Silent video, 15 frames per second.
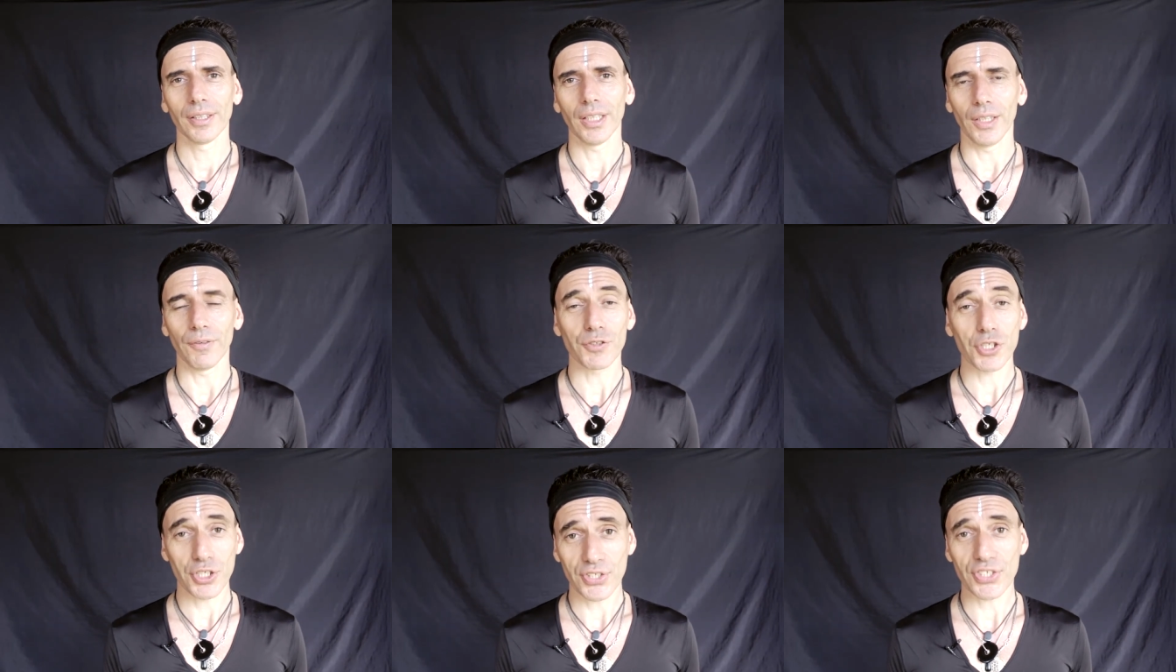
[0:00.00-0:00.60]
If
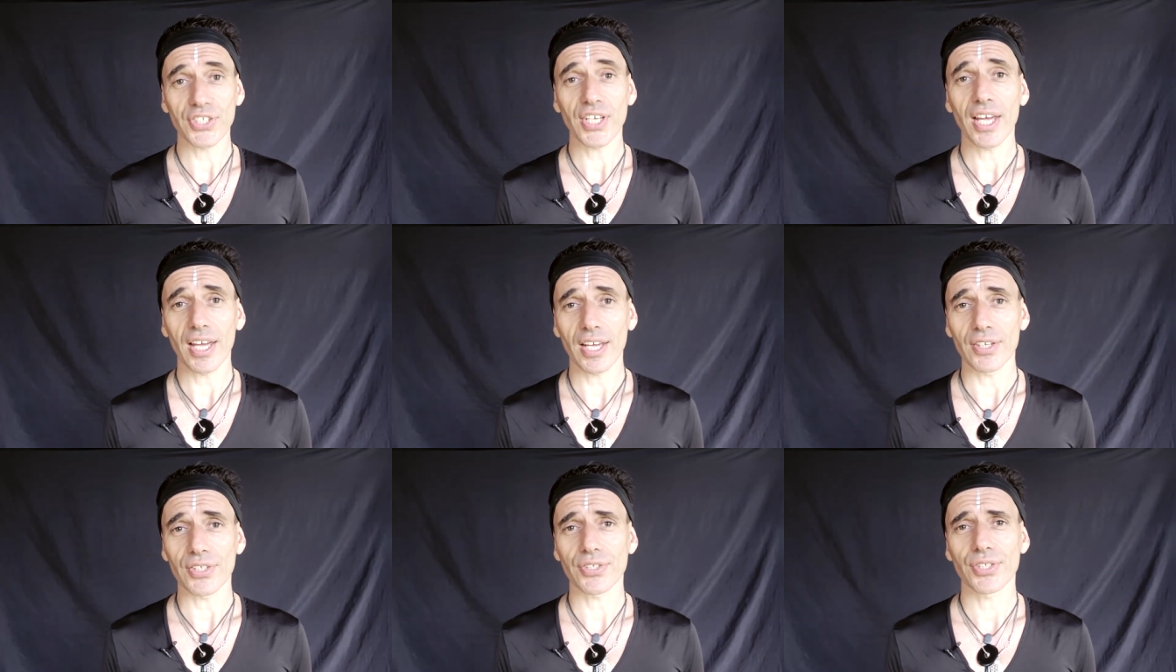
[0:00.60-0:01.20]
she
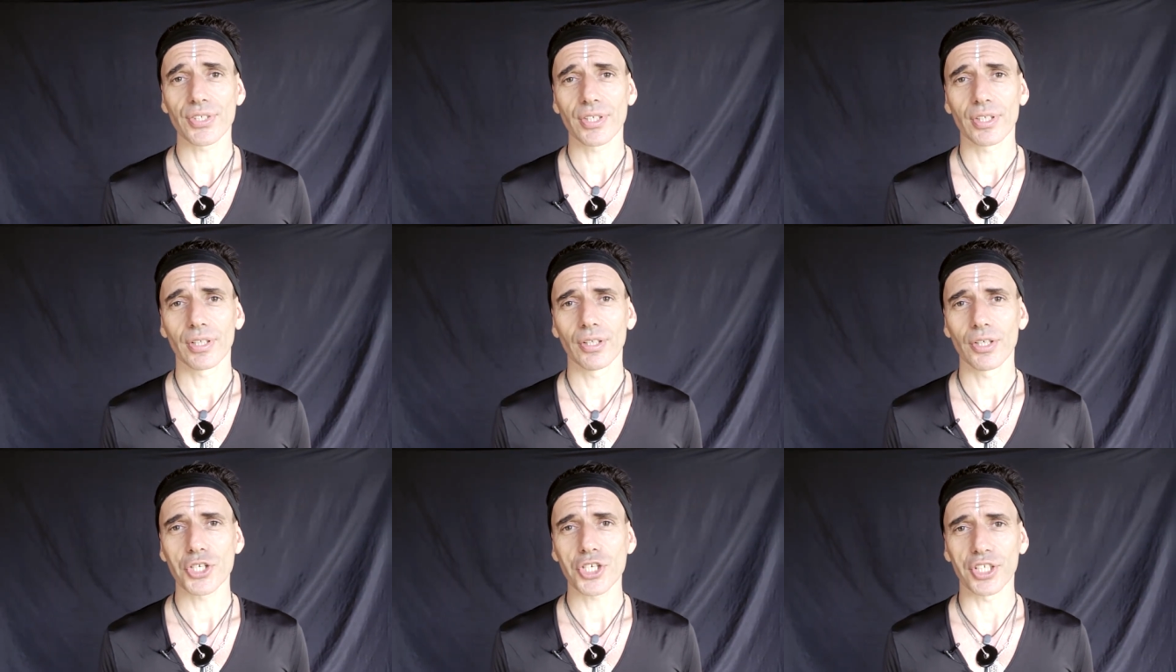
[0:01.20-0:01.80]
says
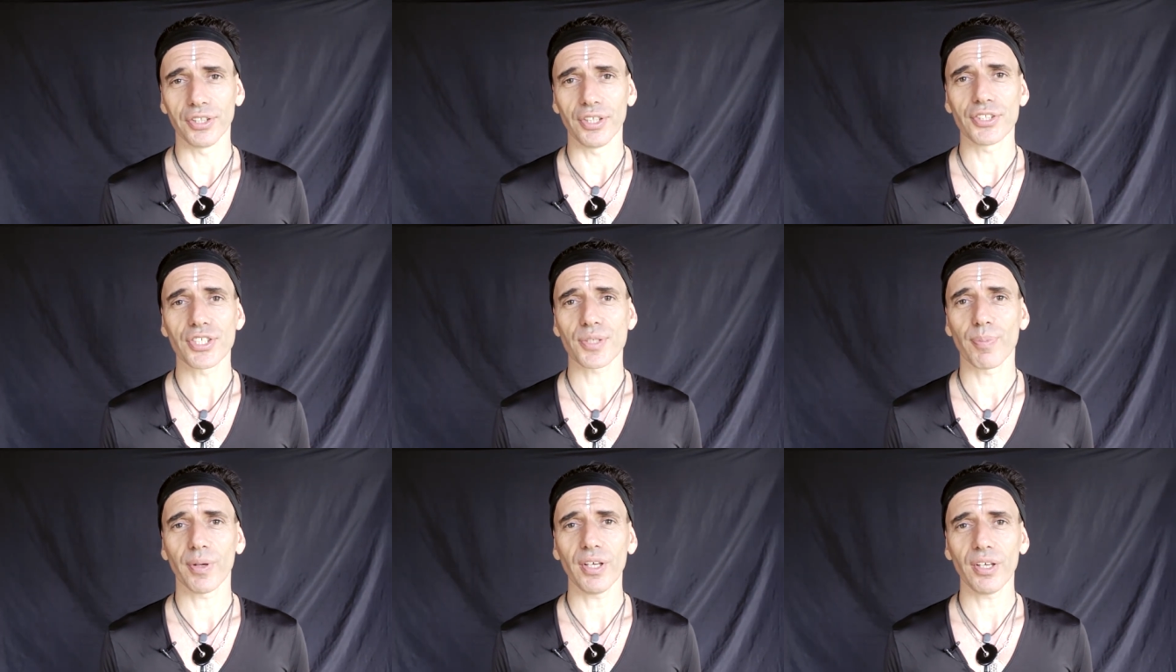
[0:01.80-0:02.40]
she needs
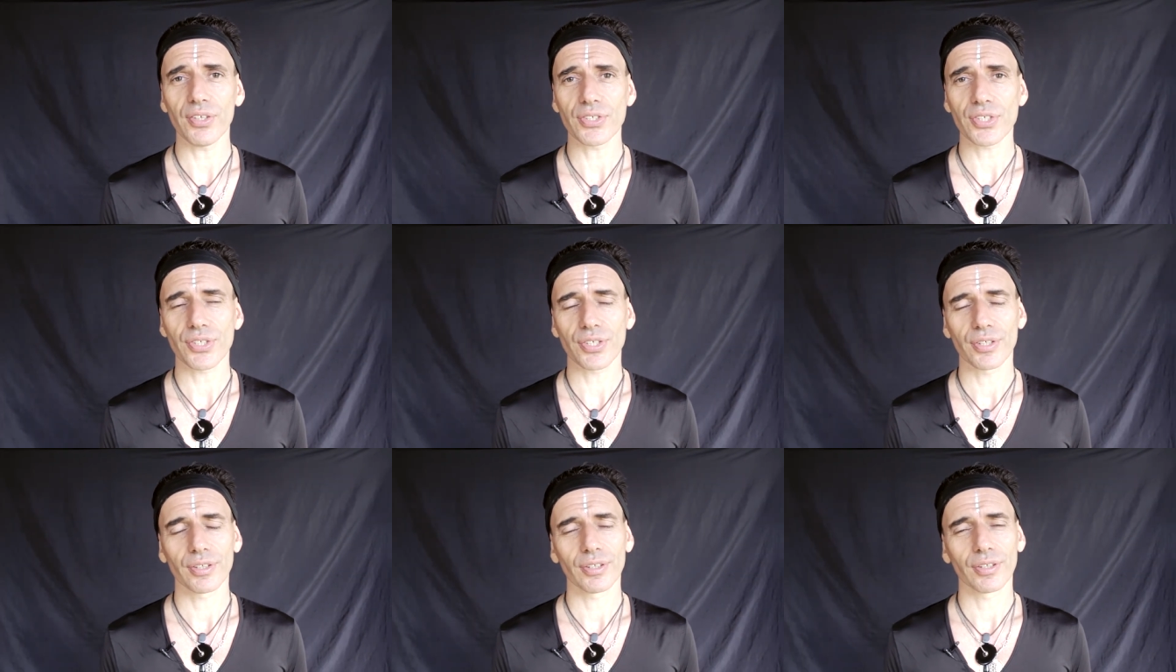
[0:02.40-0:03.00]
space,